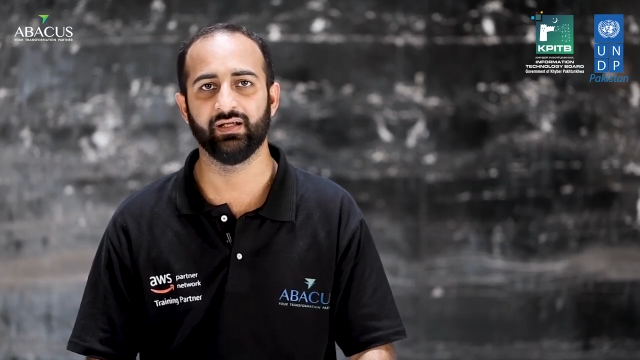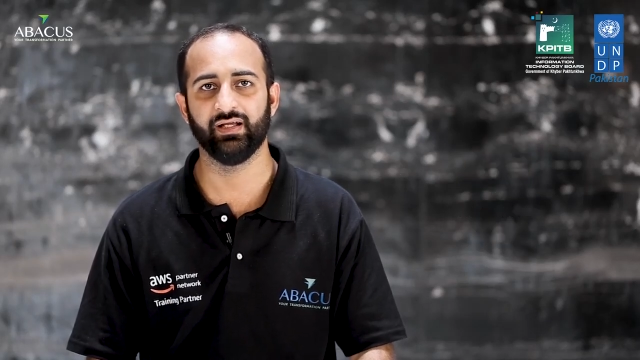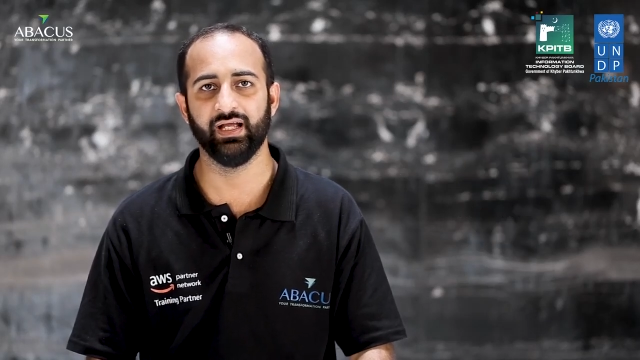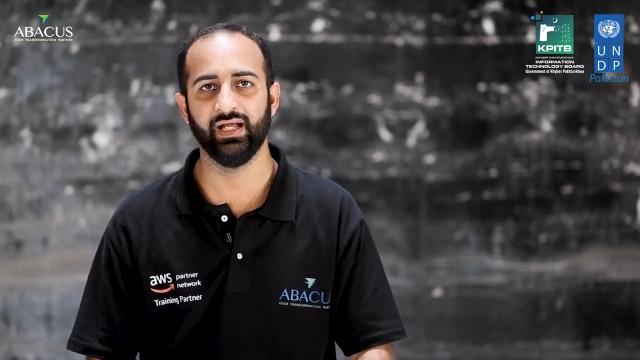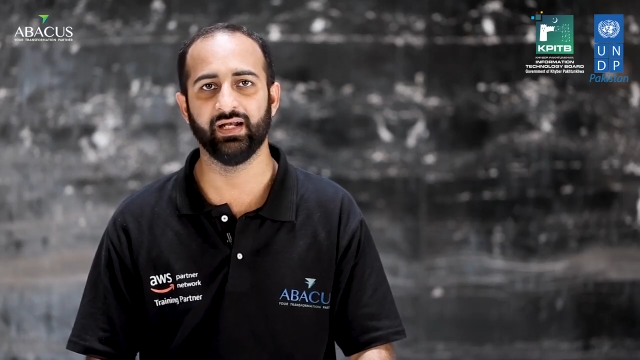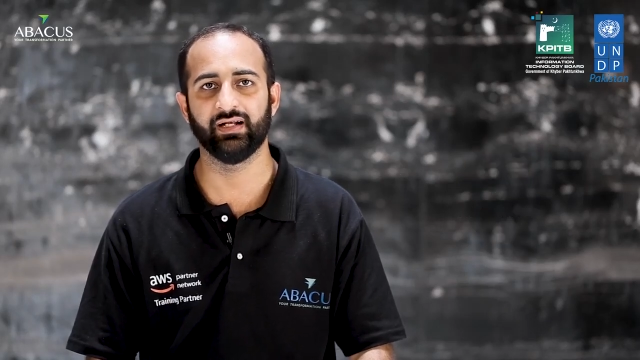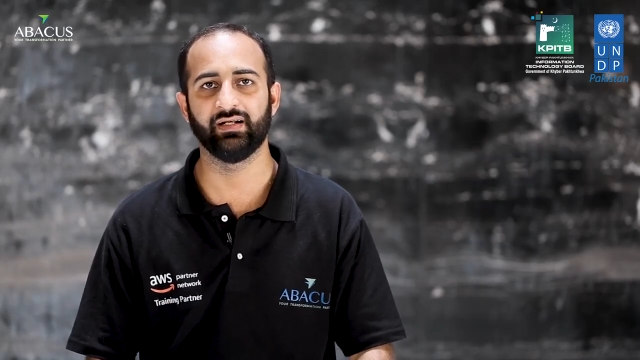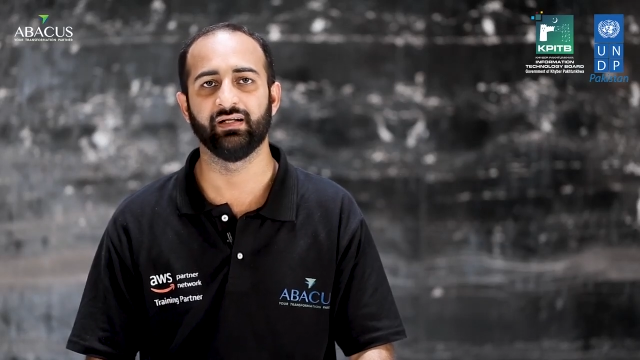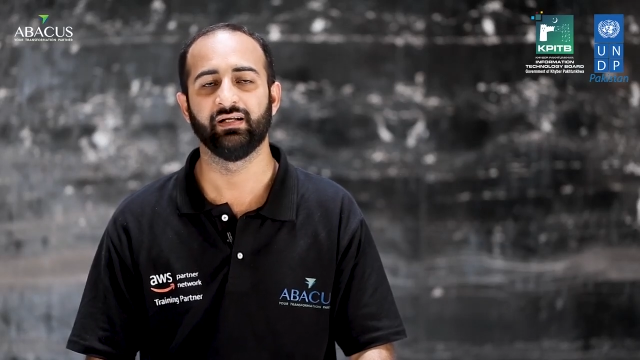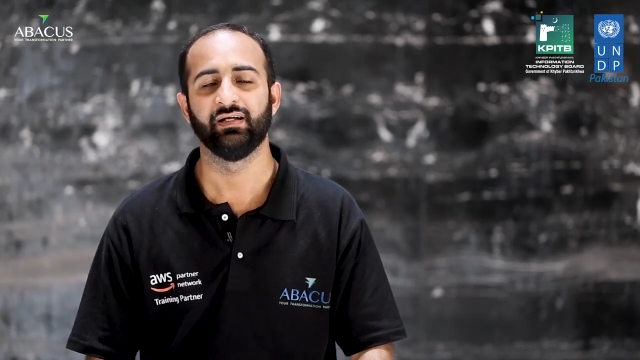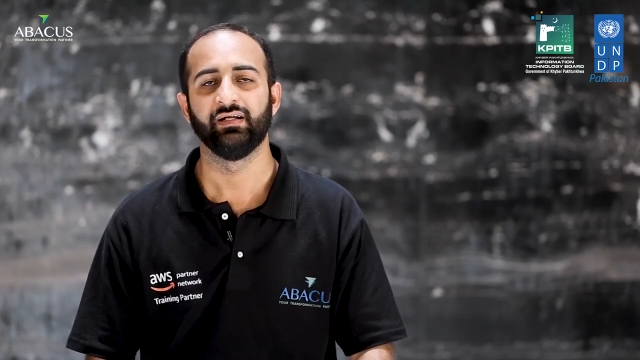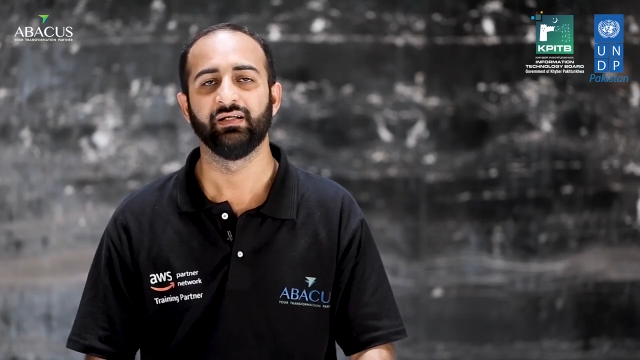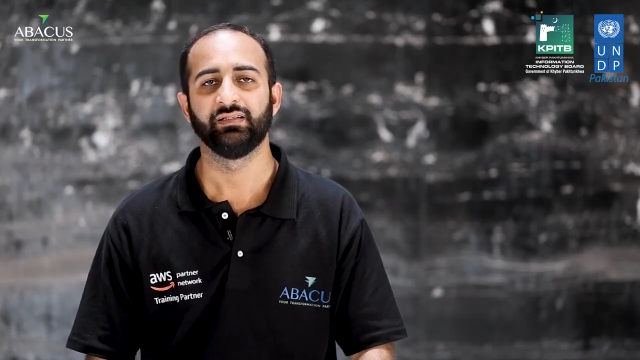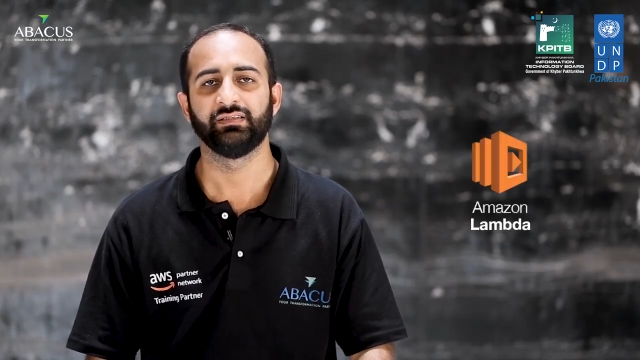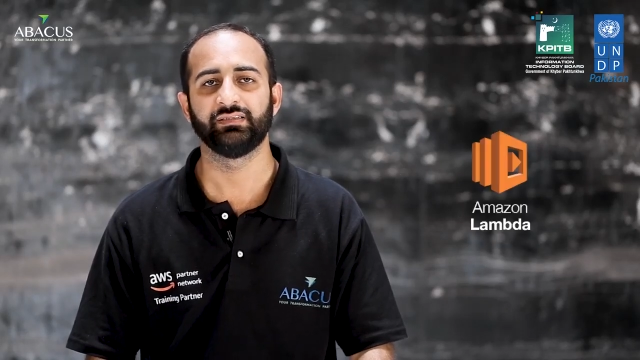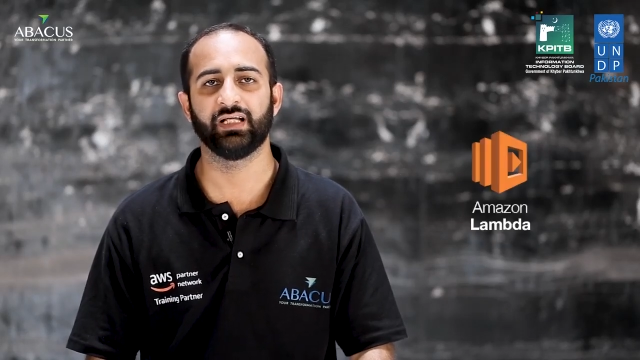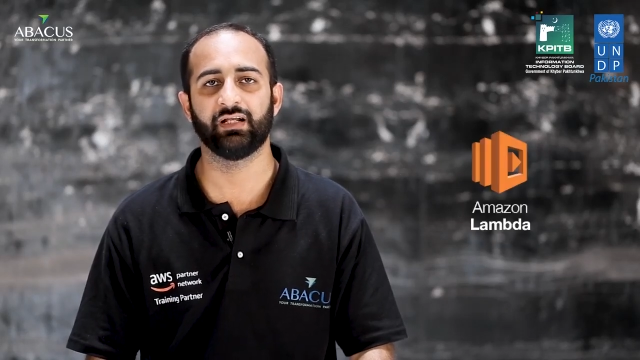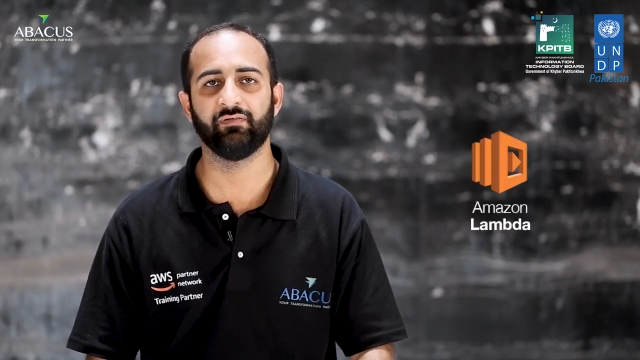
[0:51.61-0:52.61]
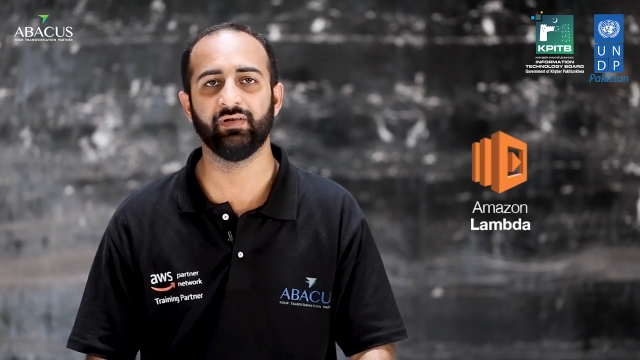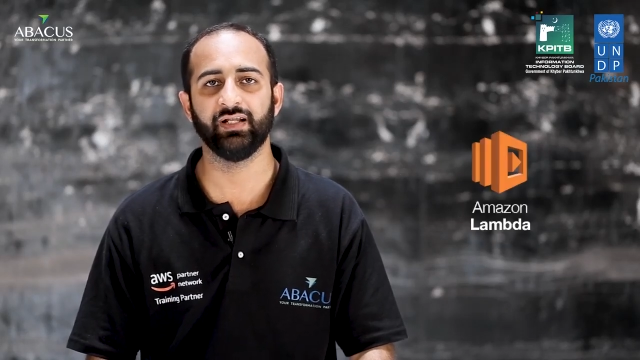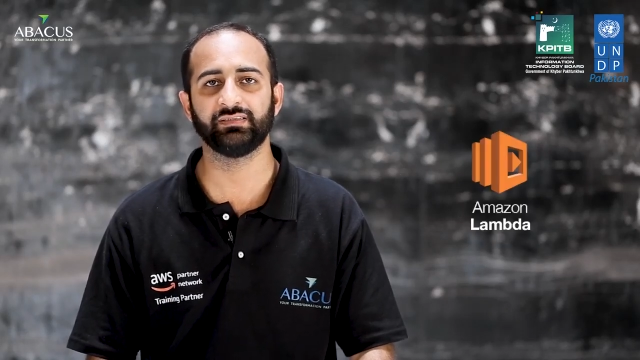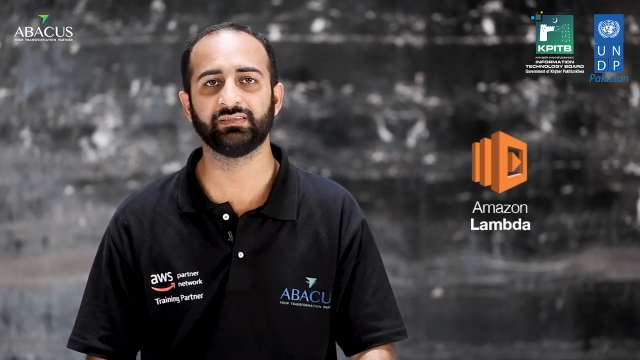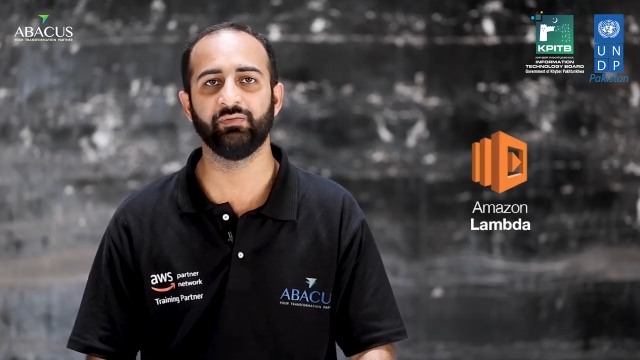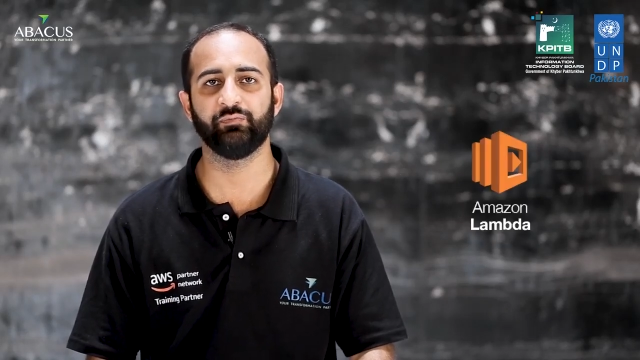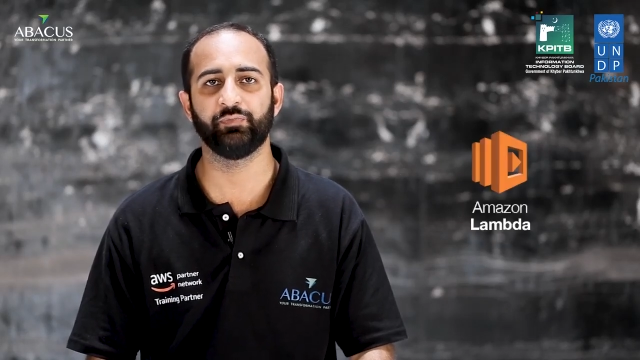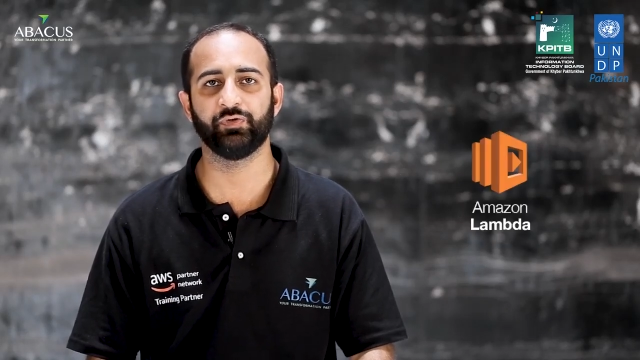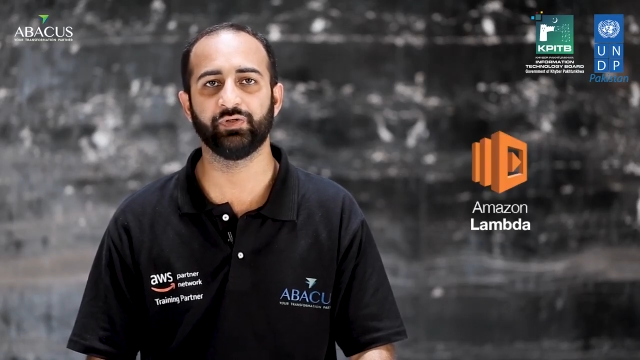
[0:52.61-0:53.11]
and
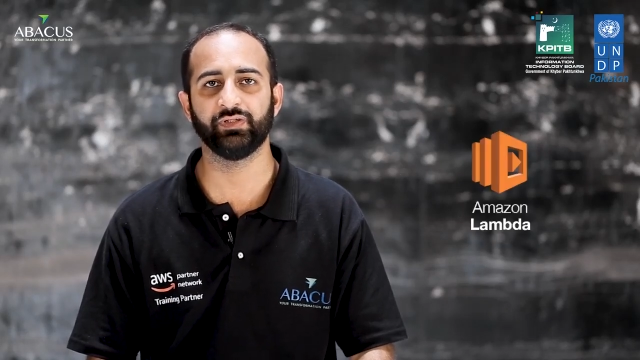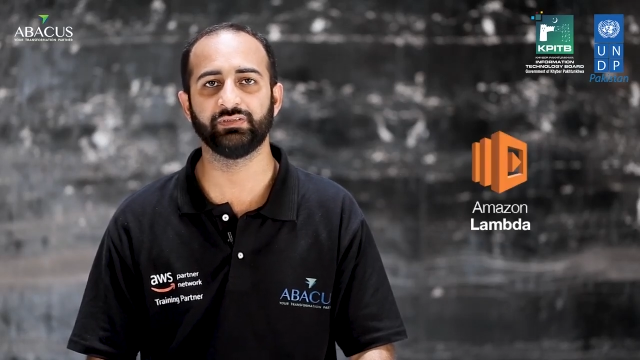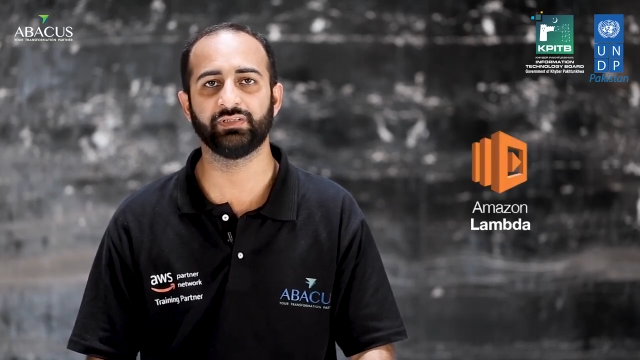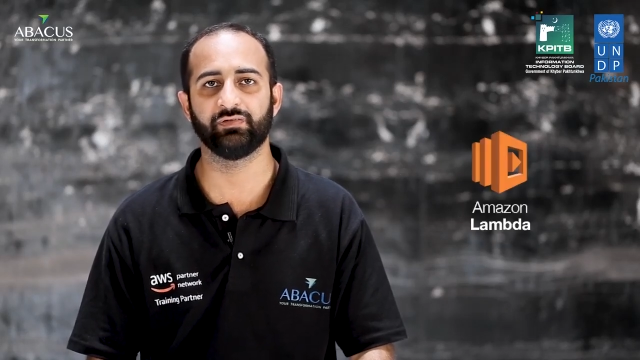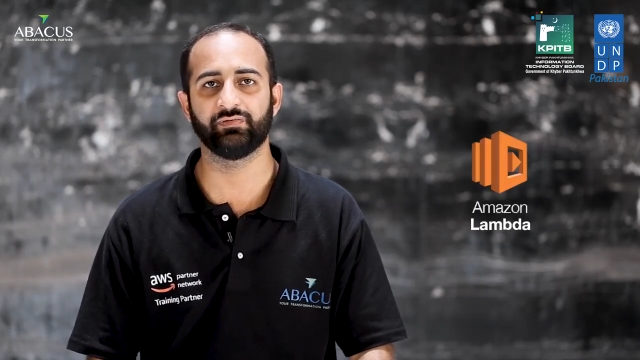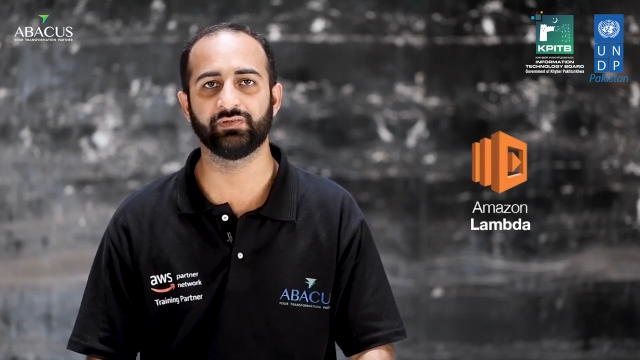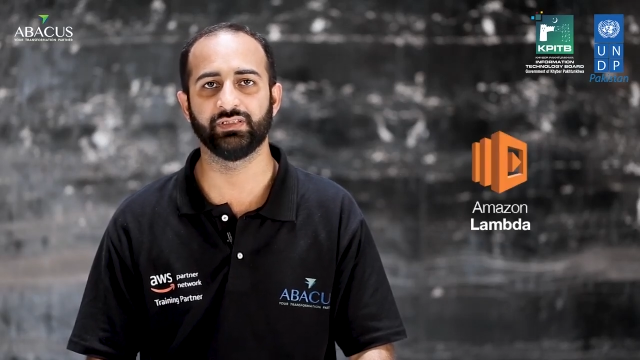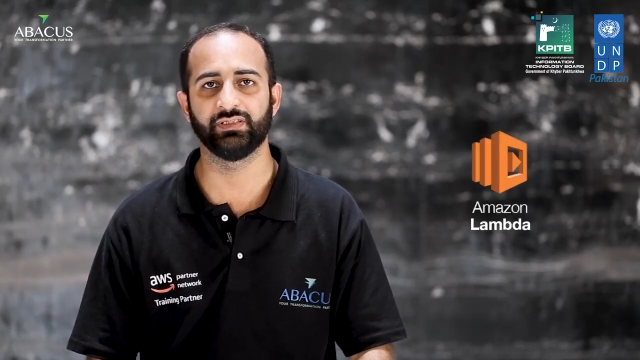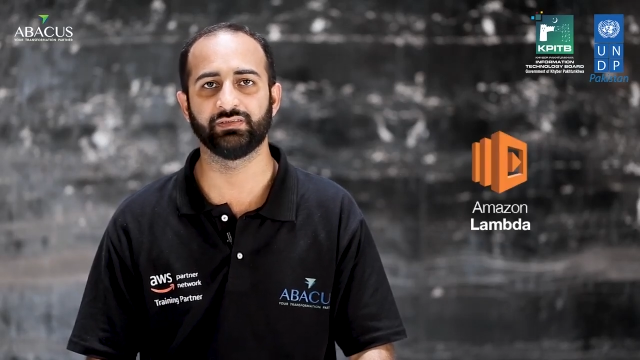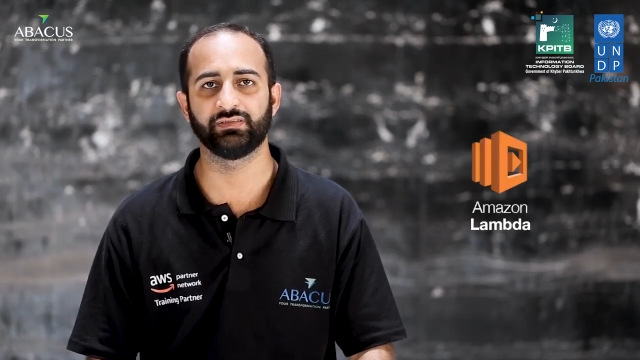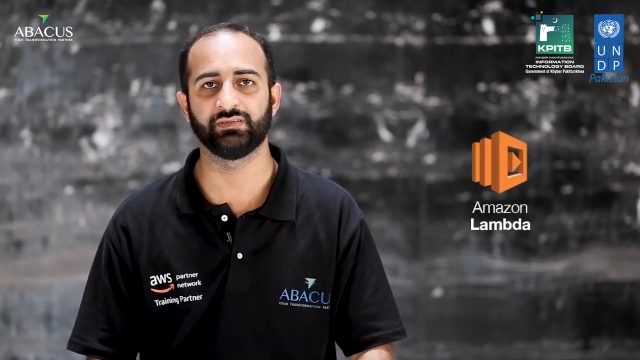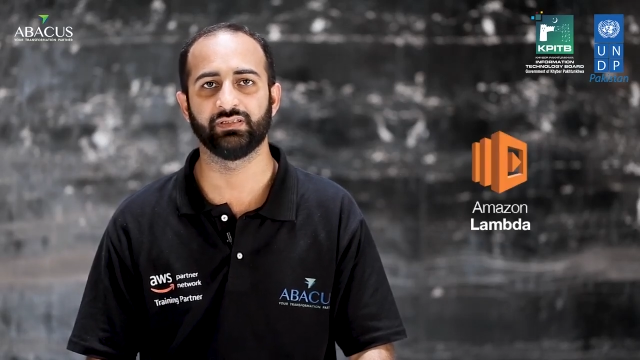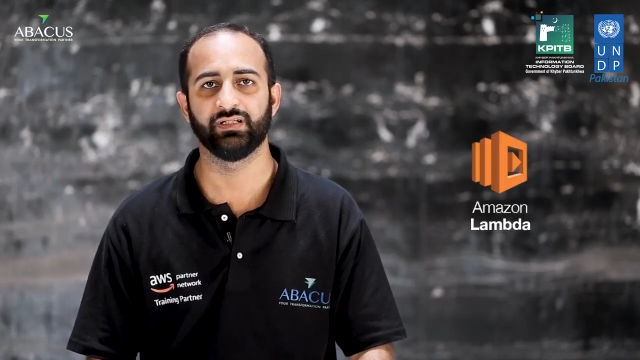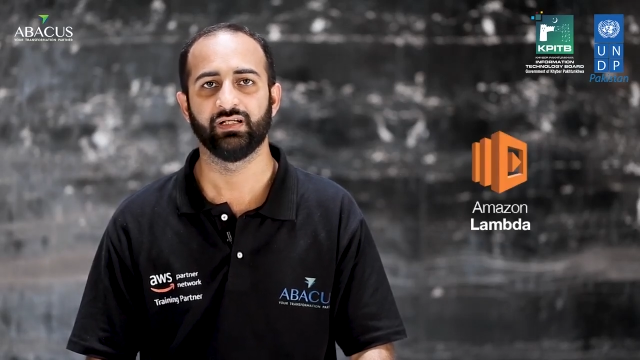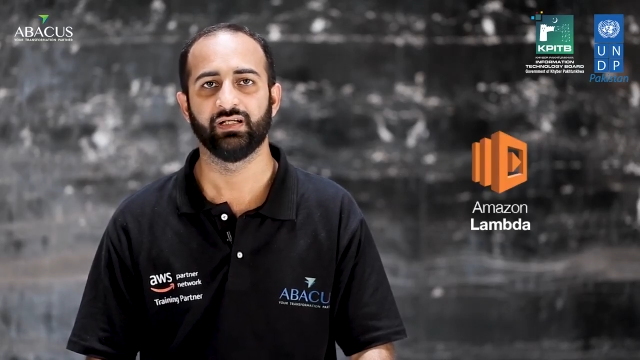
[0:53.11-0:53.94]
serverless computing services